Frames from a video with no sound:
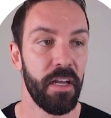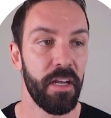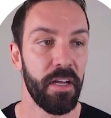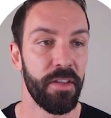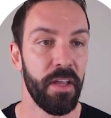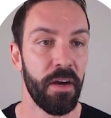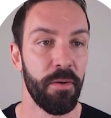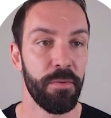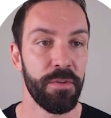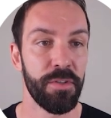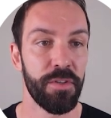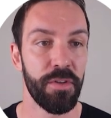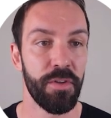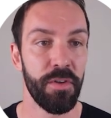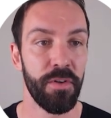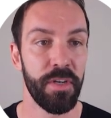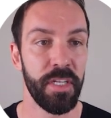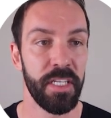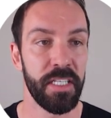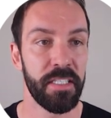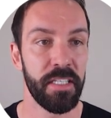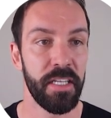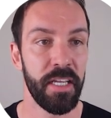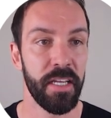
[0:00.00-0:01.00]
that one's
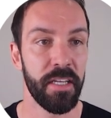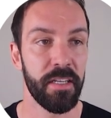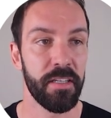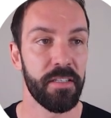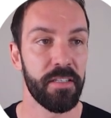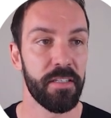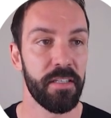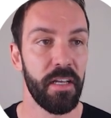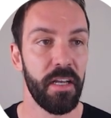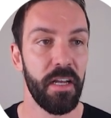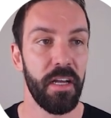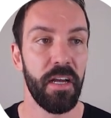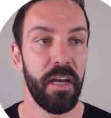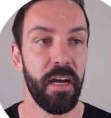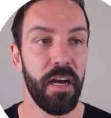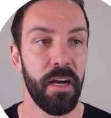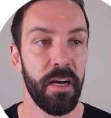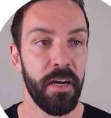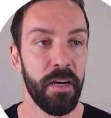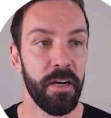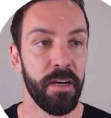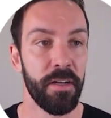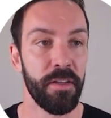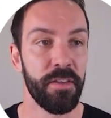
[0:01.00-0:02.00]
36,
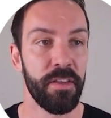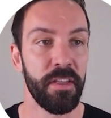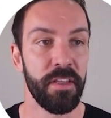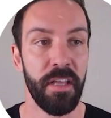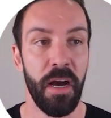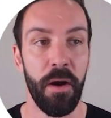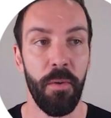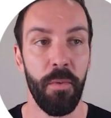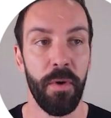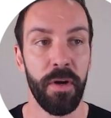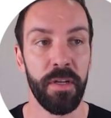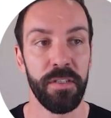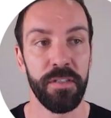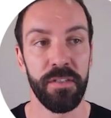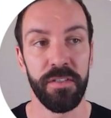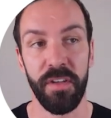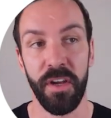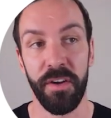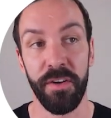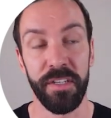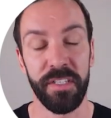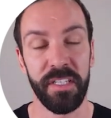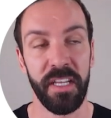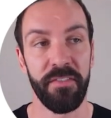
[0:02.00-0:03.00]
that one's
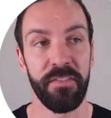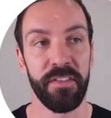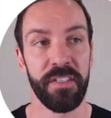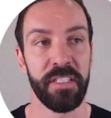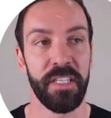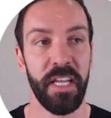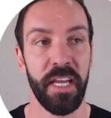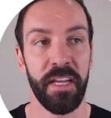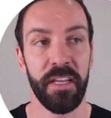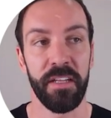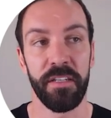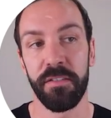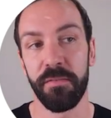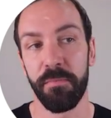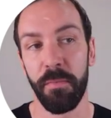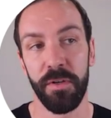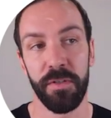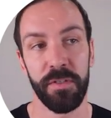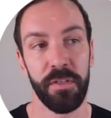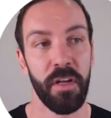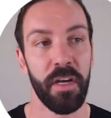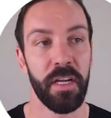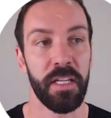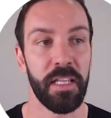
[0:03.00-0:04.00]
only 7 seconds,
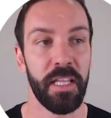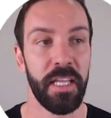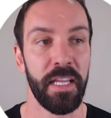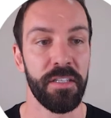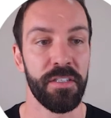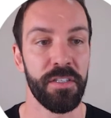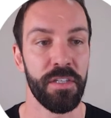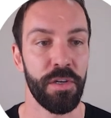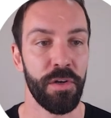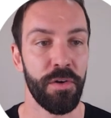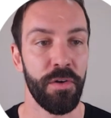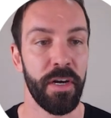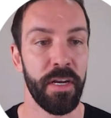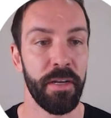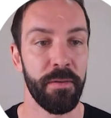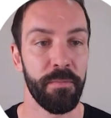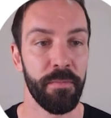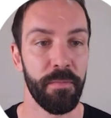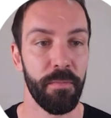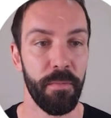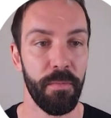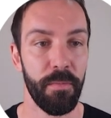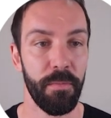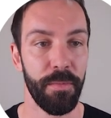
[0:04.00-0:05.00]
most likely
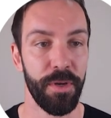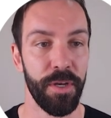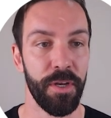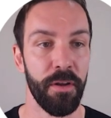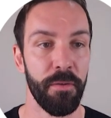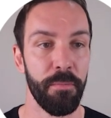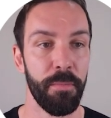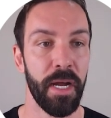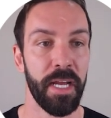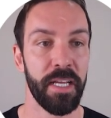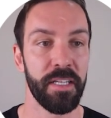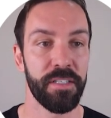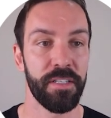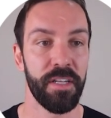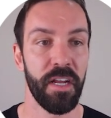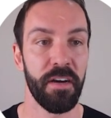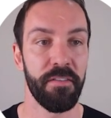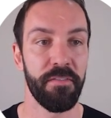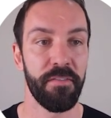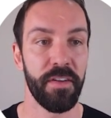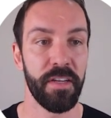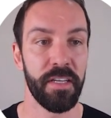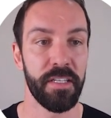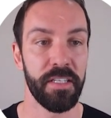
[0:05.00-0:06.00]
Instagram based
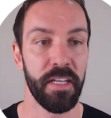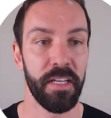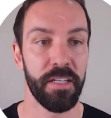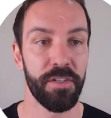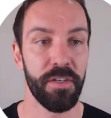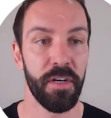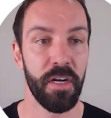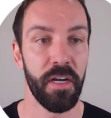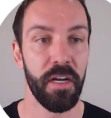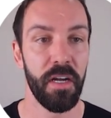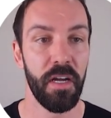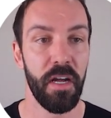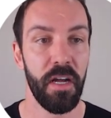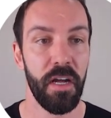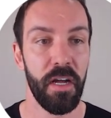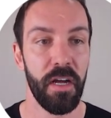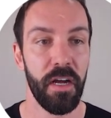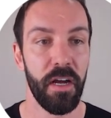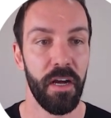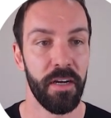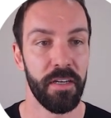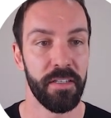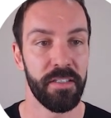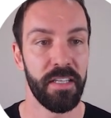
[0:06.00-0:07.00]
stuff, etc.
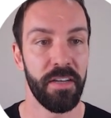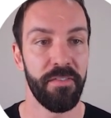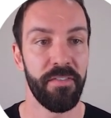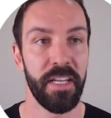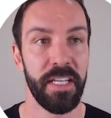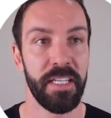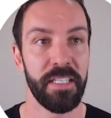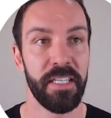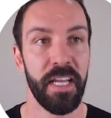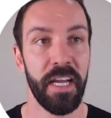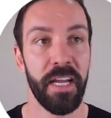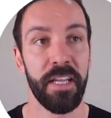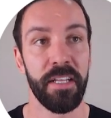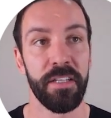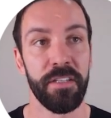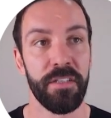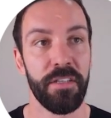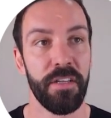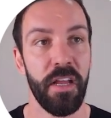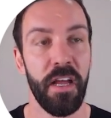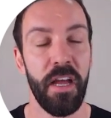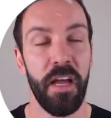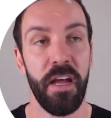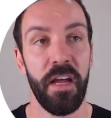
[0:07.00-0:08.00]
17
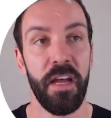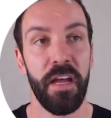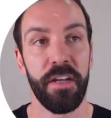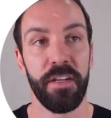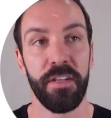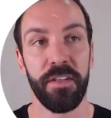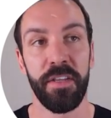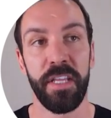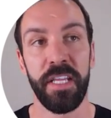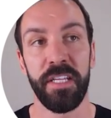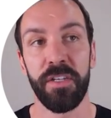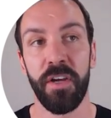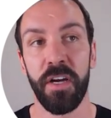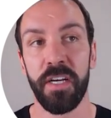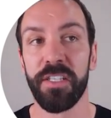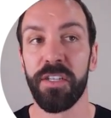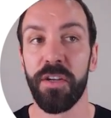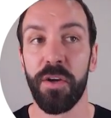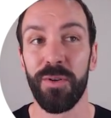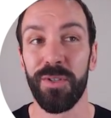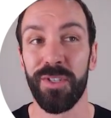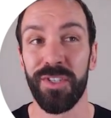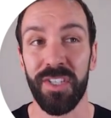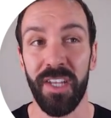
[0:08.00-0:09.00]
seconds. These guys are
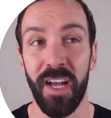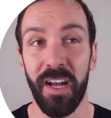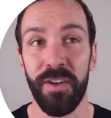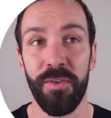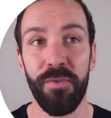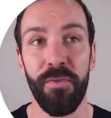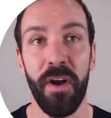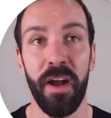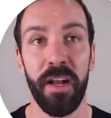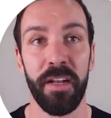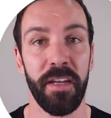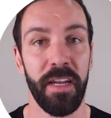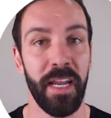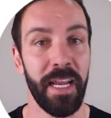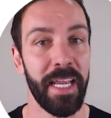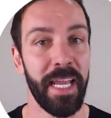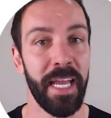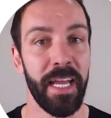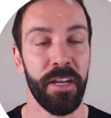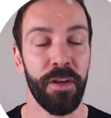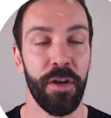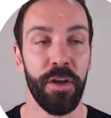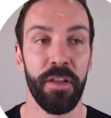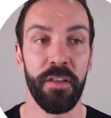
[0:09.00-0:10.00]
called Sunrun.
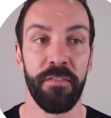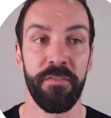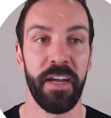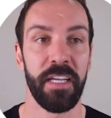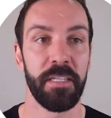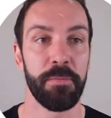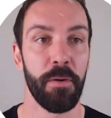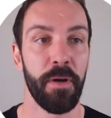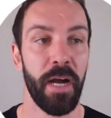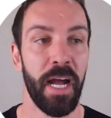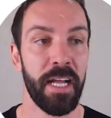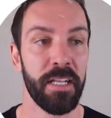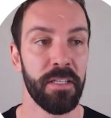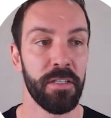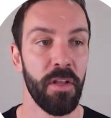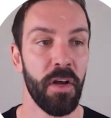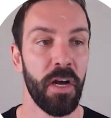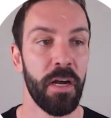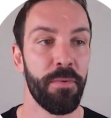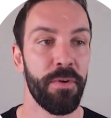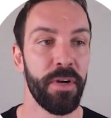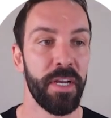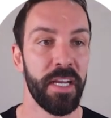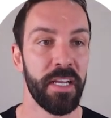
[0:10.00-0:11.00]
Again, go to the Facebook ads
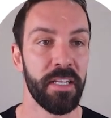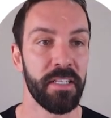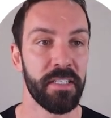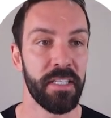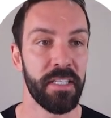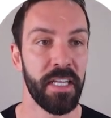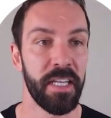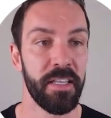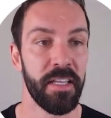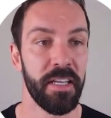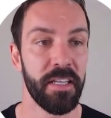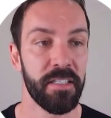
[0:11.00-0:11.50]
library, you can see their